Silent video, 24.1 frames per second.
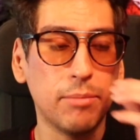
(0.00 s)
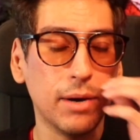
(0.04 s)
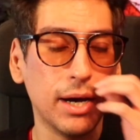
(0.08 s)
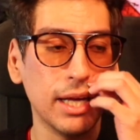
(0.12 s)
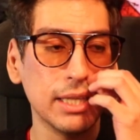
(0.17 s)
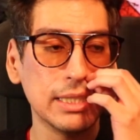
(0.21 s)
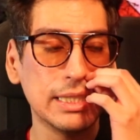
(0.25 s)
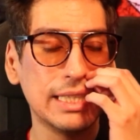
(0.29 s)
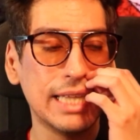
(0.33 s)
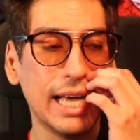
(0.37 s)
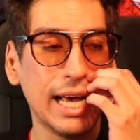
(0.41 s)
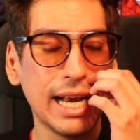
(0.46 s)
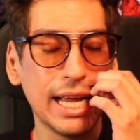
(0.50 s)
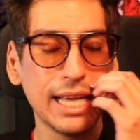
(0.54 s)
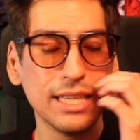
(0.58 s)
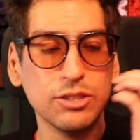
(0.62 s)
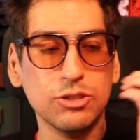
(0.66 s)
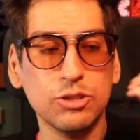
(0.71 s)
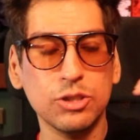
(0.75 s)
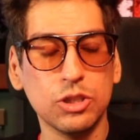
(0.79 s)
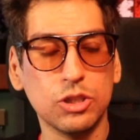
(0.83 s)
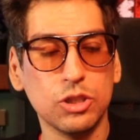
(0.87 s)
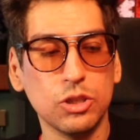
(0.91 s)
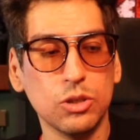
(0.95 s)
But that
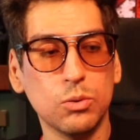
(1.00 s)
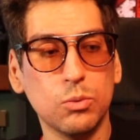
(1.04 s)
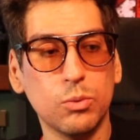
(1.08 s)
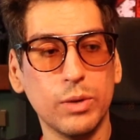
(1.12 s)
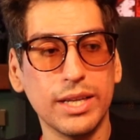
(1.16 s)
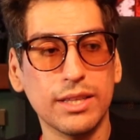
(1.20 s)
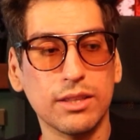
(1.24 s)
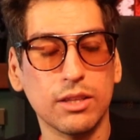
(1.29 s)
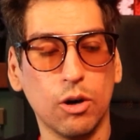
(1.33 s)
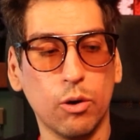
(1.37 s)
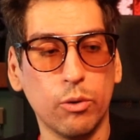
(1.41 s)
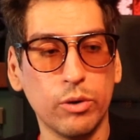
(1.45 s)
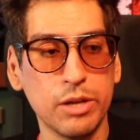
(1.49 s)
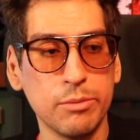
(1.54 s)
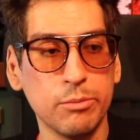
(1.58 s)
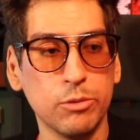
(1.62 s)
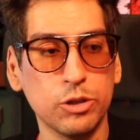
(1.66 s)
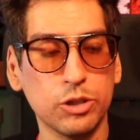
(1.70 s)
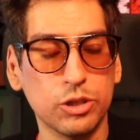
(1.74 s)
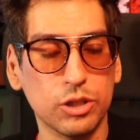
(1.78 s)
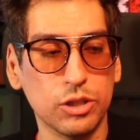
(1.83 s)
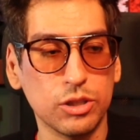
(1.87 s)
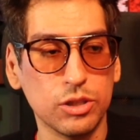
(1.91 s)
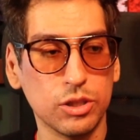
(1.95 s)
has to do with
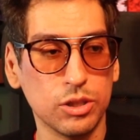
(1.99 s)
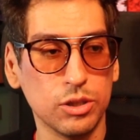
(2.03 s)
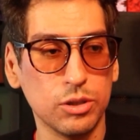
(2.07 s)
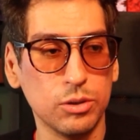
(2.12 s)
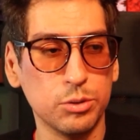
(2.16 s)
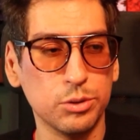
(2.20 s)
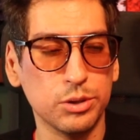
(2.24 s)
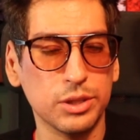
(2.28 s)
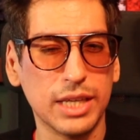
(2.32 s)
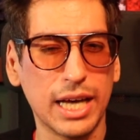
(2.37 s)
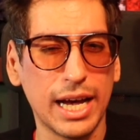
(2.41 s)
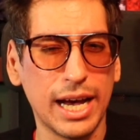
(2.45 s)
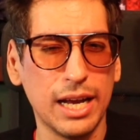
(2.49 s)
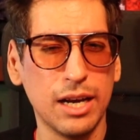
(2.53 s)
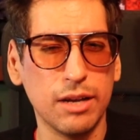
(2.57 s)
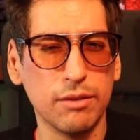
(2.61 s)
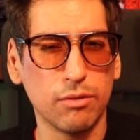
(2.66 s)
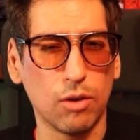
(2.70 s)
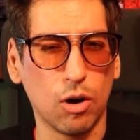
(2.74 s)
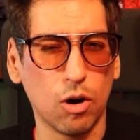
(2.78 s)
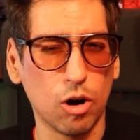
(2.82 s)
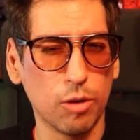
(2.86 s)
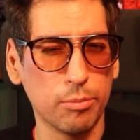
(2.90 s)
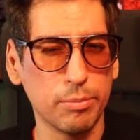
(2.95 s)
Onimusha 2's kind
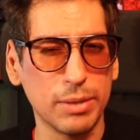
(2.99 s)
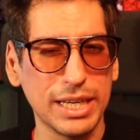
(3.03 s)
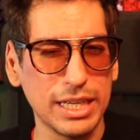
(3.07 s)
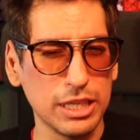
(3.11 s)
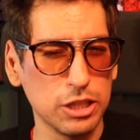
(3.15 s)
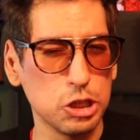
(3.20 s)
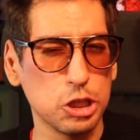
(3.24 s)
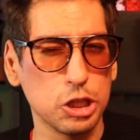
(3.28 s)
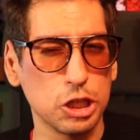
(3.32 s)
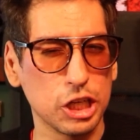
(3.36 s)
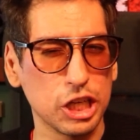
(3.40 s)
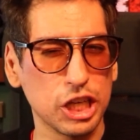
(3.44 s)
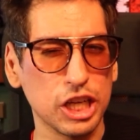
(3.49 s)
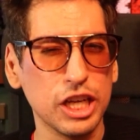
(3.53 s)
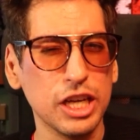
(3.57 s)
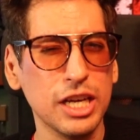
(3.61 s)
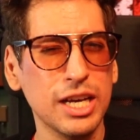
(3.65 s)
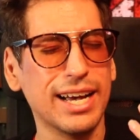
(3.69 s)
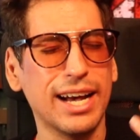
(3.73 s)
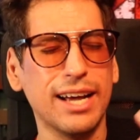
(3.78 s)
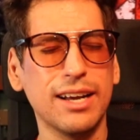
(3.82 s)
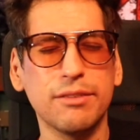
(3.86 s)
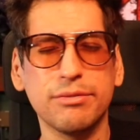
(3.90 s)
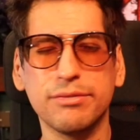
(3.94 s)
of RPG
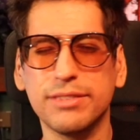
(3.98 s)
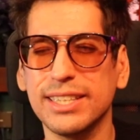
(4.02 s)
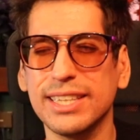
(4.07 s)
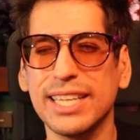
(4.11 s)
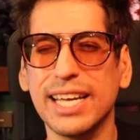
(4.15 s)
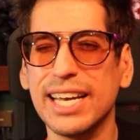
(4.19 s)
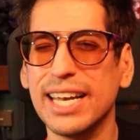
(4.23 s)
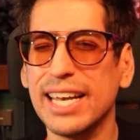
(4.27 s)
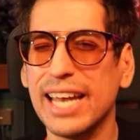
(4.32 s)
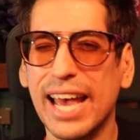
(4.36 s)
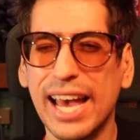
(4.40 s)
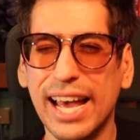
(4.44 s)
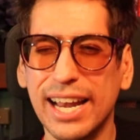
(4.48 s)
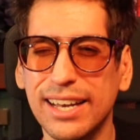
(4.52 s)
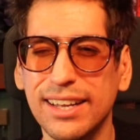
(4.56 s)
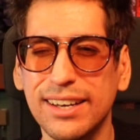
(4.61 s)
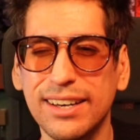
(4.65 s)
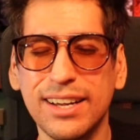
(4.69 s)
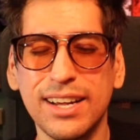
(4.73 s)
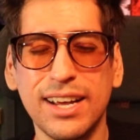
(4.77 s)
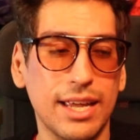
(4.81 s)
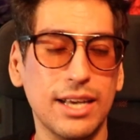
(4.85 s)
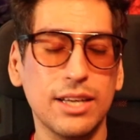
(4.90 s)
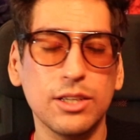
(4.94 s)
kind of thing that it
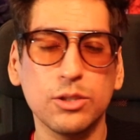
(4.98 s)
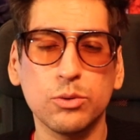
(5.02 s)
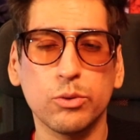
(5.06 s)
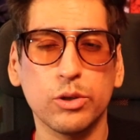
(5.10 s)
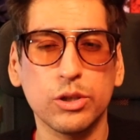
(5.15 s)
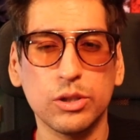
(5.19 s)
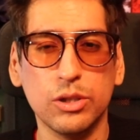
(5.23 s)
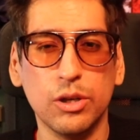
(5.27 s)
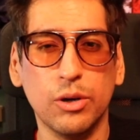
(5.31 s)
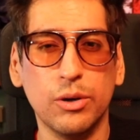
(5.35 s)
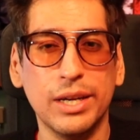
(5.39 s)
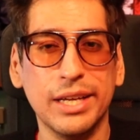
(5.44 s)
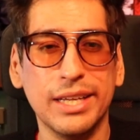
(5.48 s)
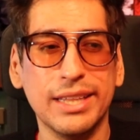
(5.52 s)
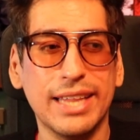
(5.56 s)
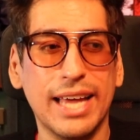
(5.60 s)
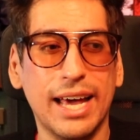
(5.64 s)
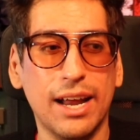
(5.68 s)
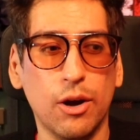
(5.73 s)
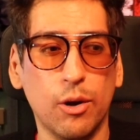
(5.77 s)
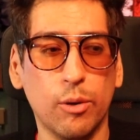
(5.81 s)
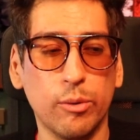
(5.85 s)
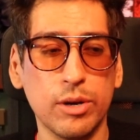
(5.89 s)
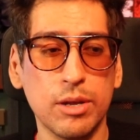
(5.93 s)
added. It is worth noting
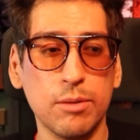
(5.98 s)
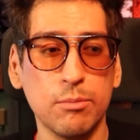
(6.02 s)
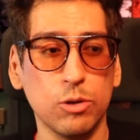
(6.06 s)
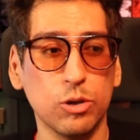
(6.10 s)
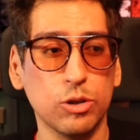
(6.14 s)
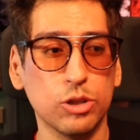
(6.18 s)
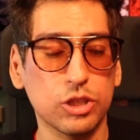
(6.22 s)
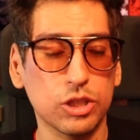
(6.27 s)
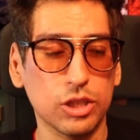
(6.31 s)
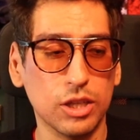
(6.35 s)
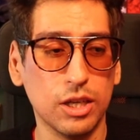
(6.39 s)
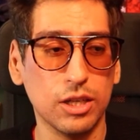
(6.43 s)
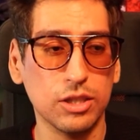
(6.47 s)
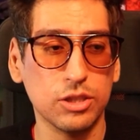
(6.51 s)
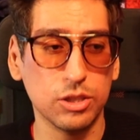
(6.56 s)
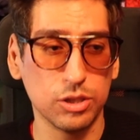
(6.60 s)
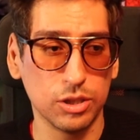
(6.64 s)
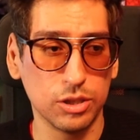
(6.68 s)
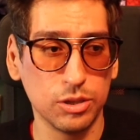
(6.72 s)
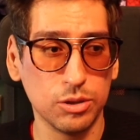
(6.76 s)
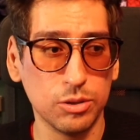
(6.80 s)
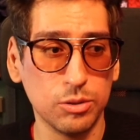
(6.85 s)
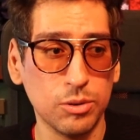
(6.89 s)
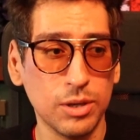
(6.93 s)
that Onimusha
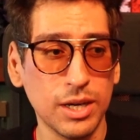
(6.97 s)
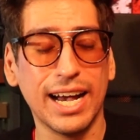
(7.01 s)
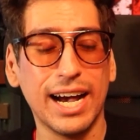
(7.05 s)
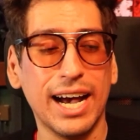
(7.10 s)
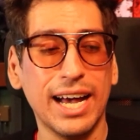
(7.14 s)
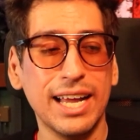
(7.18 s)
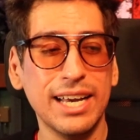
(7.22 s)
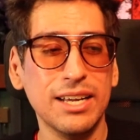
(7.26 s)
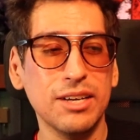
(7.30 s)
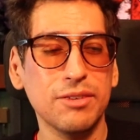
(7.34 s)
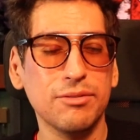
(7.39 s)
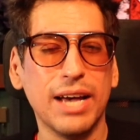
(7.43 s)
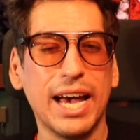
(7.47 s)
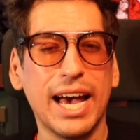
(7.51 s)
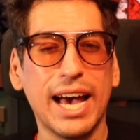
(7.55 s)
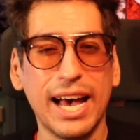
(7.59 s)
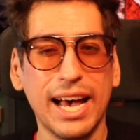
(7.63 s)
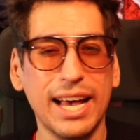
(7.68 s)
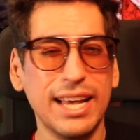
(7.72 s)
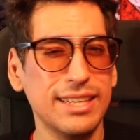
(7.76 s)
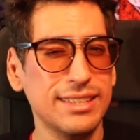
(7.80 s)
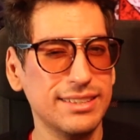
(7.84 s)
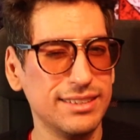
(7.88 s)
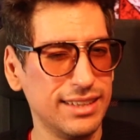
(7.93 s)
2 kind of
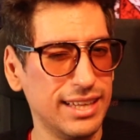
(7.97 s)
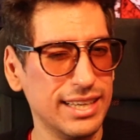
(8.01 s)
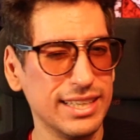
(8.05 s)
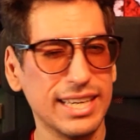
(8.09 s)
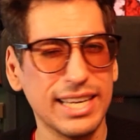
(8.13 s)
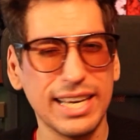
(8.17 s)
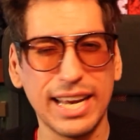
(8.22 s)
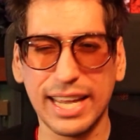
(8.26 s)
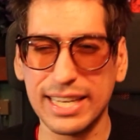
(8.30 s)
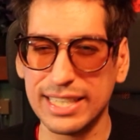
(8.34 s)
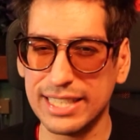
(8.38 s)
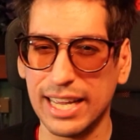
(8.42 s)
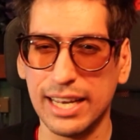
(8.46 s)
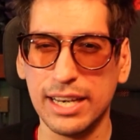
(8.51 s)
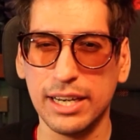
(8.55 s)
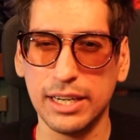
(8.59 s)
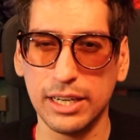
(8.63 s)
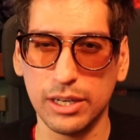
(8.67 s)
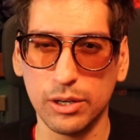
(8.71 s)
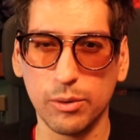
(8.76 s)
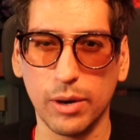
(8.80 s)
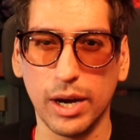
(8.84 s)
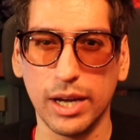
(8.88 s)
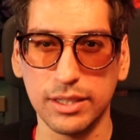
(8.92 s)
has like an
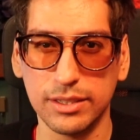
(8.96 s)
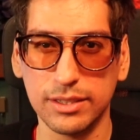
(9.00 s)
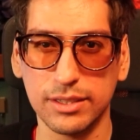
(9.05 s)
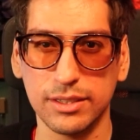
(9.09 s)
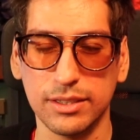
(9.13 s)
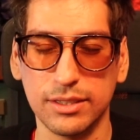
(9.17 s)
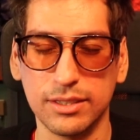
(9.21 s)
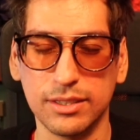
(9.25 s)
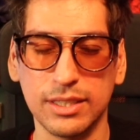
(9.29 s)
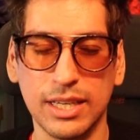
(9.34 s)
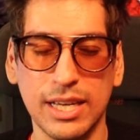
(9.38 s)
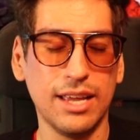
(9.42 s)
identity crisis.